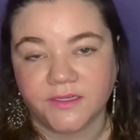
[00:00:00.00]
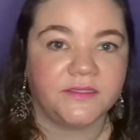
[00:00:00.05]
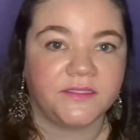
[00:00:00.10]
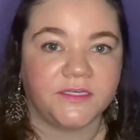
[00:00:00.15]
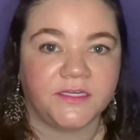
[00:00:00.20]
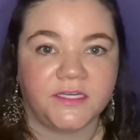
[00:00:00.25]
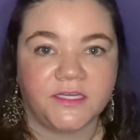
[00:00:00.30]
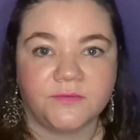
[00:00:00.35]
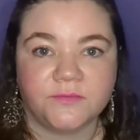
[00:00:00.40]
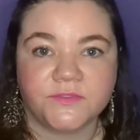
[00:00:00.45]
that
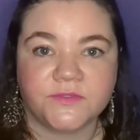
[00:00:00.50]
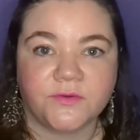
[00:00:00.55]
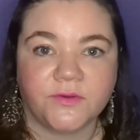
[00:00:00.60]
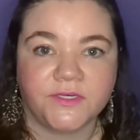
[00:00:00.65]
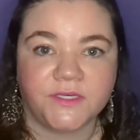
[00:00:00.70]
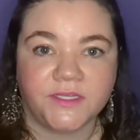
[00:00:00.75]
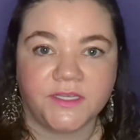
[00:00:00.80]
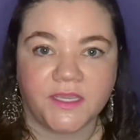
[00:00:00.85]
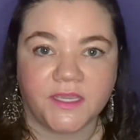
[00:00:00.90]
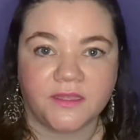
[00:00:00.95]
he was going
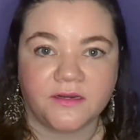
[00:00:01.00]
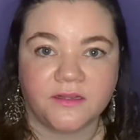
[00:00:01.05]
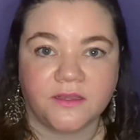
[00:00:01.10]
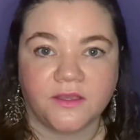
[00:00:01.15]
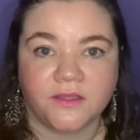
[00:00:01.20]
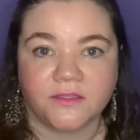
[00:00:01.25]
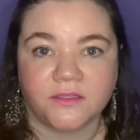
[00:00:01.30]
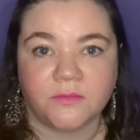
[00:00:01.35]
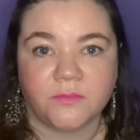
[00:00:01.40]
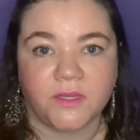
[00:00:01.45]
to get
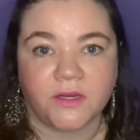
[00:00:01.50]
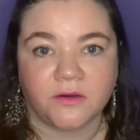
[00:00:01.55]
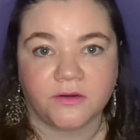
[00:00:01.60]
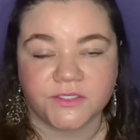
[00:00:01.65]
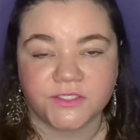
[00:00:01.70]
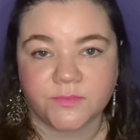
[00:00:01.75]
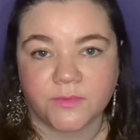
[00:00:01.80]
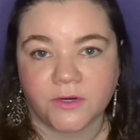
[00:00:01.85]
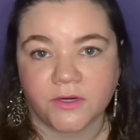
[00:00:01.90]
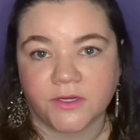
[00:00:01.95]
on the
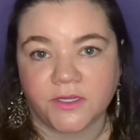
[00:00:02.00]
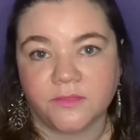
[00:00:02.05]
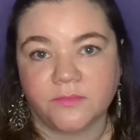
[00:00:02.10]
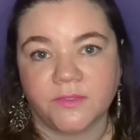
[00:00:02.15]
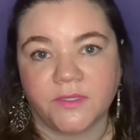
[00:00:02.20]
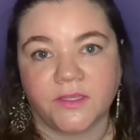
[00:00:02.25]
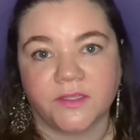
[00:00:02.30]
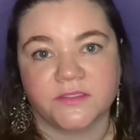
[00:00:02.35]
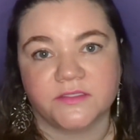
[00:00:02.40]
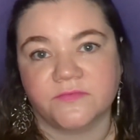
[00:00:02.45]
marriage market
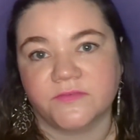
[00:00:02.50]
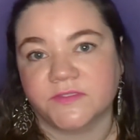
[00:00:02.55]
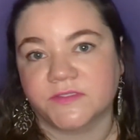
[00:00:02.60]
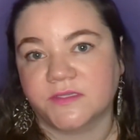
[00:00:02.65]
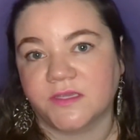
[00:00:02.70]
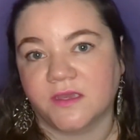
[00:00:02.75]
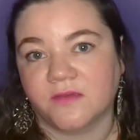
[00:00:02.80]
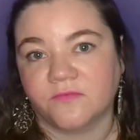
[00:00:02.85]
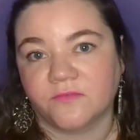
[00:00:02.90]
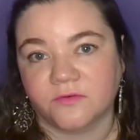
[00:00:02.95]
because of his
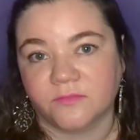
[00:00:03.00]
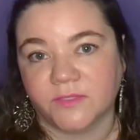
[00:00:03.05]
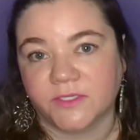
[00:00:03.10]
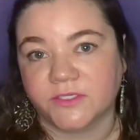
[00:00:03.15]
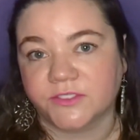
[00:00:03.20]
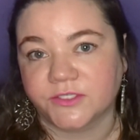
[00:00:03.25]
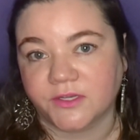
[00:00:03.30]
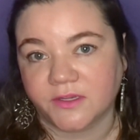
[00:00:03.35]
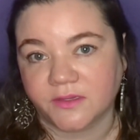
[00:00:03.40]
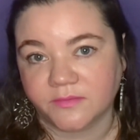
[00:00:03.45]
government
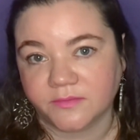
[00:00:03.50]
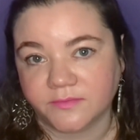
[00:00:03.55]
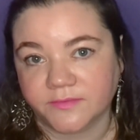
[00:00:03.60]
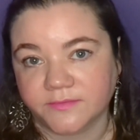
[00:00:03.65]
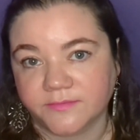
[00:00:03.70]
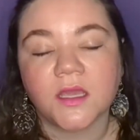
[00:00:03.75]
job.